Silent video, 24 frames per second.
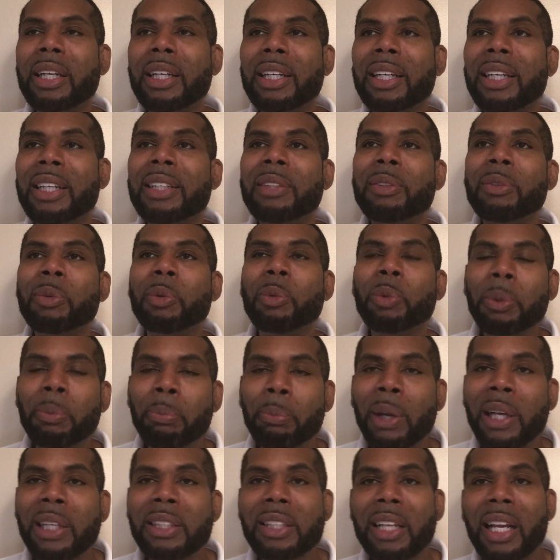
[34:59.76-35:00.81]
And what
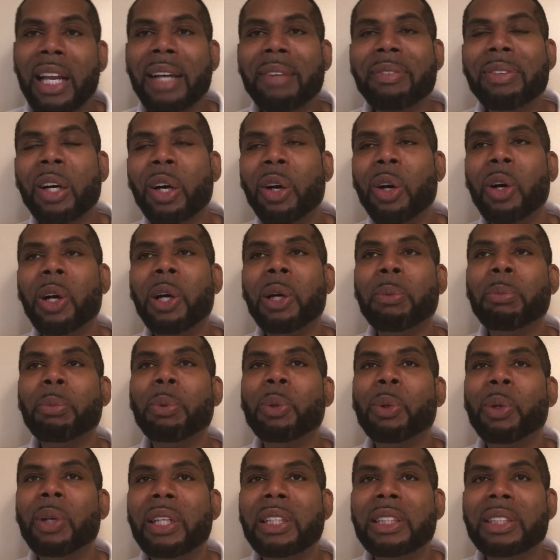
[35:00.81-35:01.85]
makes life
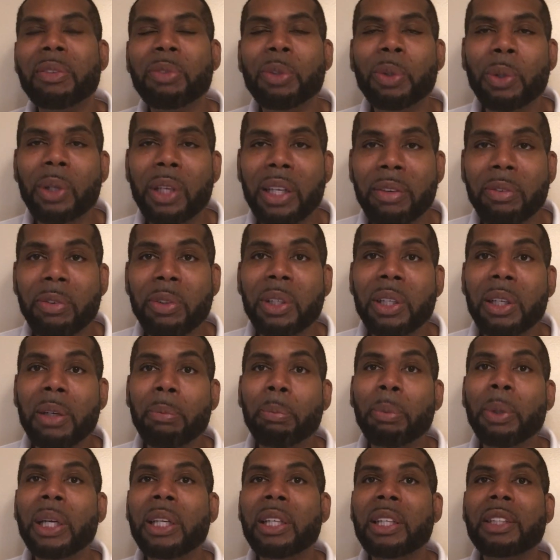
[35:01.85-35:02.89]
horrible is if you live in the
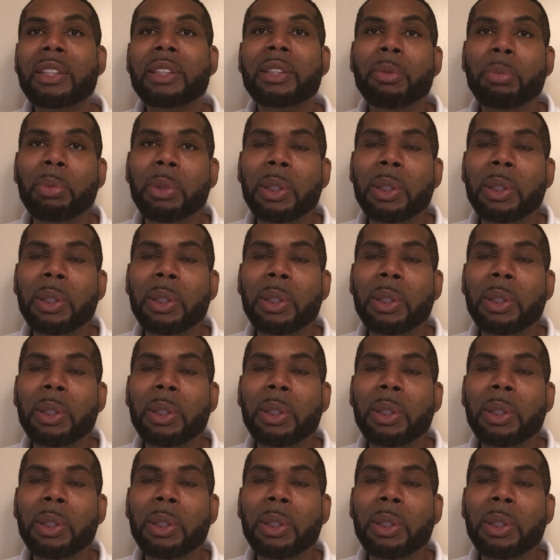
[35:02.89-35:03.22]
opinions of